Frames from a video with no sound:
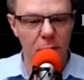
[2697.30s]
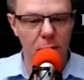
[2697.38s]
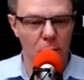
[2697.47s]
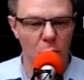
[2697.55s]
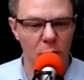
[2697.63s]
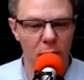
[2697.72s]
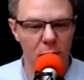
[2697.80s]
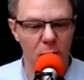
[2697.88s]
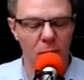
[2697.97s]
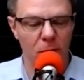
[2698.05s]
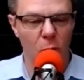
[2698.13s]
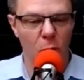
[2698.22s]
written
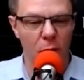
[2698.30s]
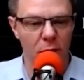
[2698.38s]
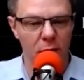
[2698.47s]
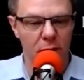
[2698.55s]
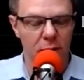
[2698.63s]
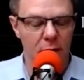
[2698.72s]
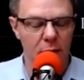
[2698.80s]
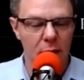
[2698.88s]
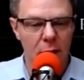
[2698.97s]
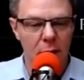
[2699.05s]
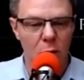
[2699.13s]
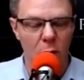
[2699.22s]
before this
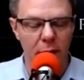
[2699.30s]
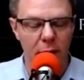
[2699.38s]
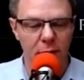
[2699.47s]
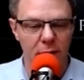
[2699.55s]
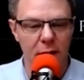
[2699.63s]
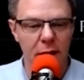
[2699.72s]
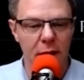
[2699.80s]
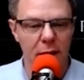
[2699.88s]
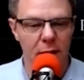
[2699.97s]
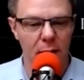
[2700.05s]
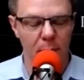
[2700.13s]
crisis here,